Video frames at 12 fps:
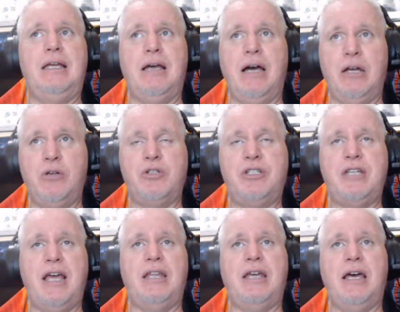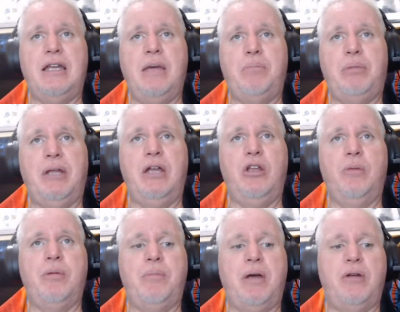understand that and play a little
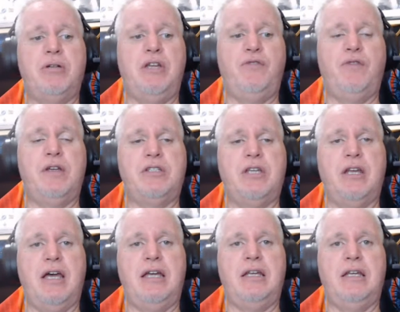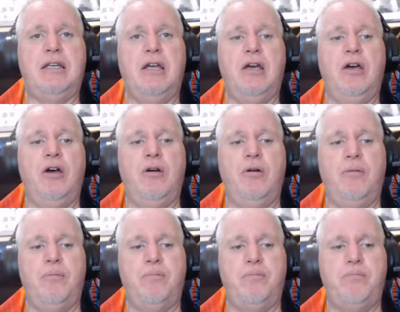bit better defense tonight and
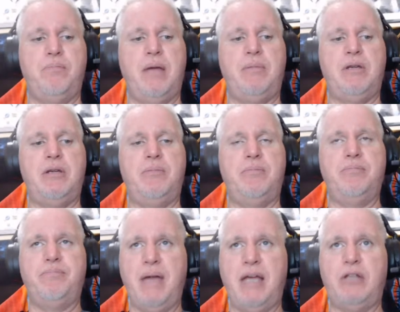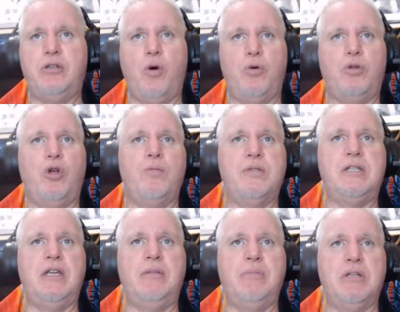maybe make Oklahoma
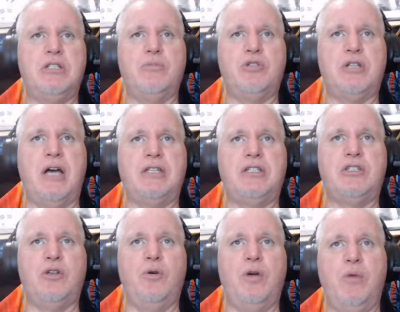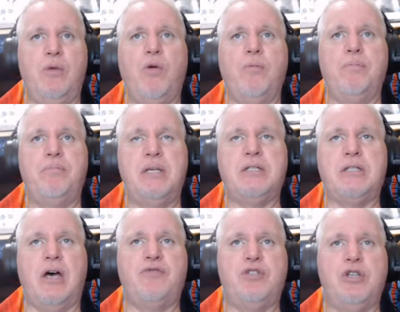City miss some shots so it won't piss
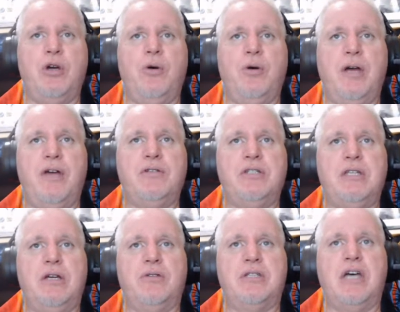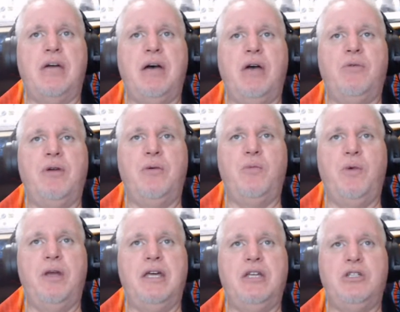off Joe every single time out. And
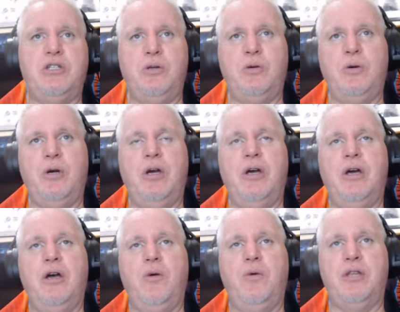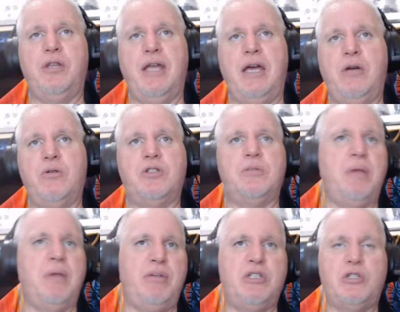when they do, with the Lakers
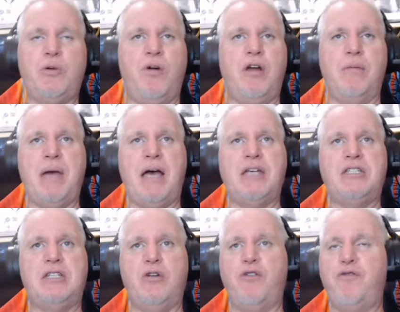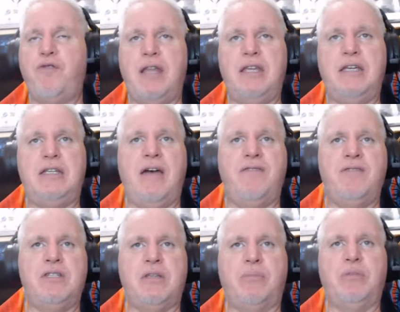maybe scoring a basket or finally
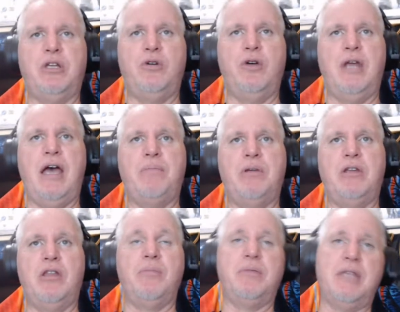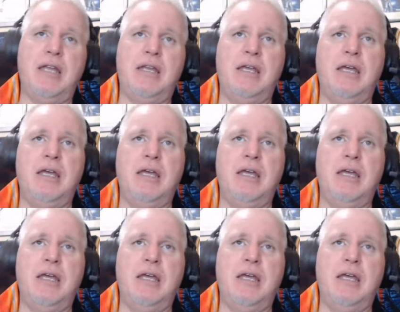having something good happen to them, then